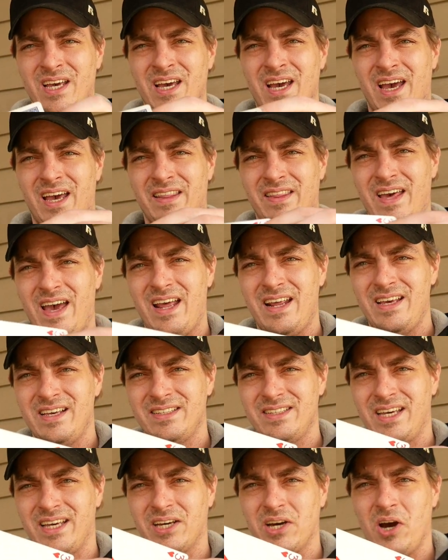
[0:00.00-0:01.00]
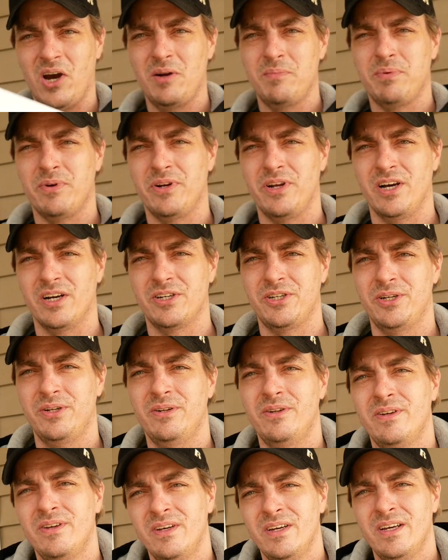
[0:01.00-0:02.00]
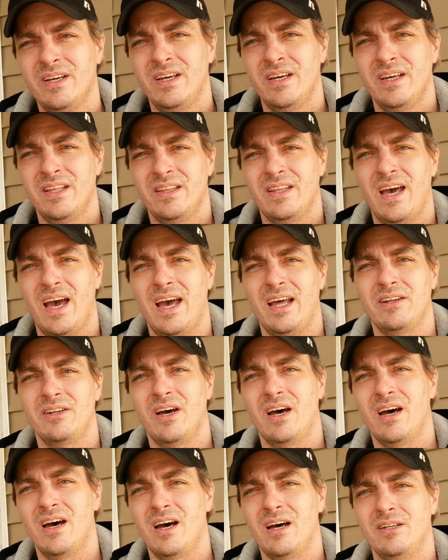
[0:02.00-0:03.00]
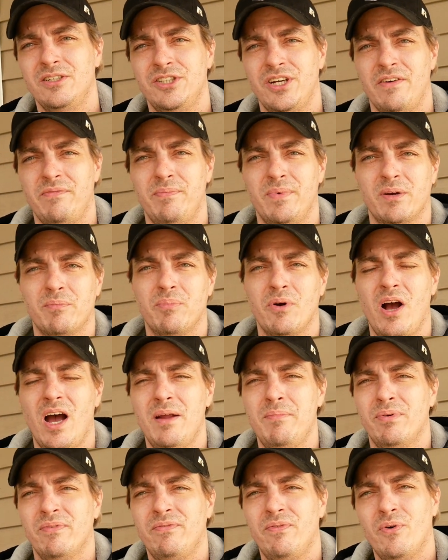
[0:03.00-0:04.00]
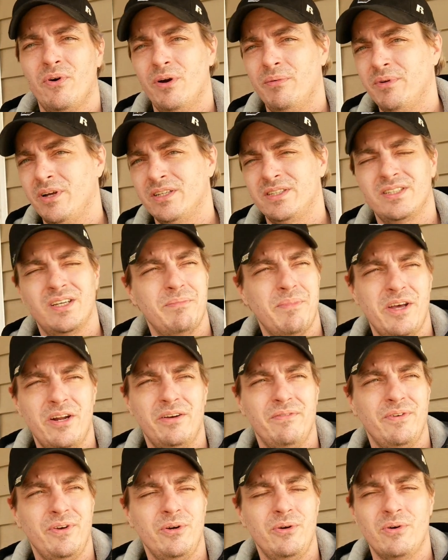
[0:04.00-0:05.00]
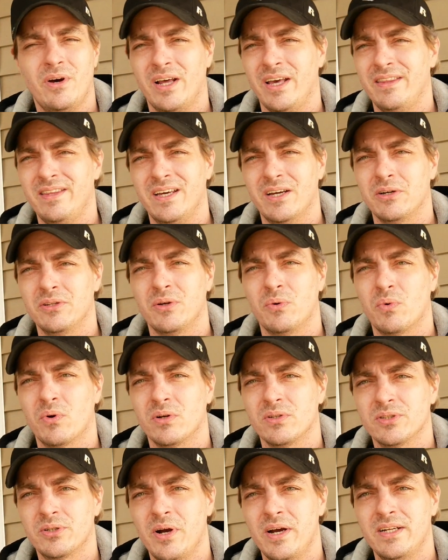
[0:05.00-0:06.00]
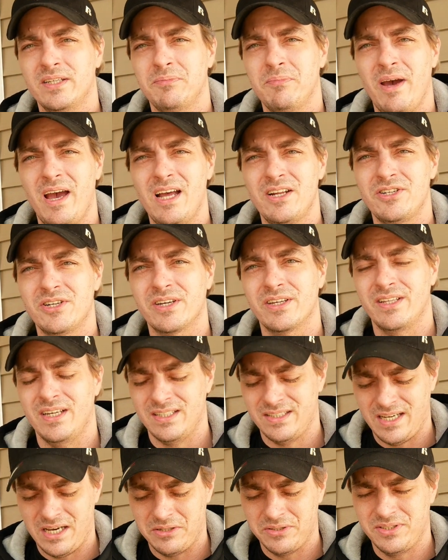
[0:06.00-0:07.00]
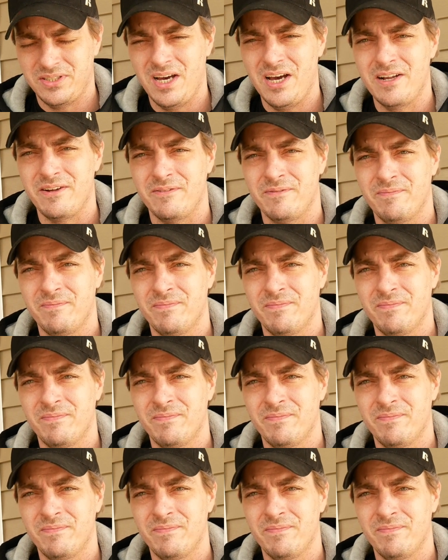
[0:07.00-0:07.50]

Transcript: And that is a card production that Jeff McBride performed at some interview, and I think on the World's Greatest Magic, and that's how it's done.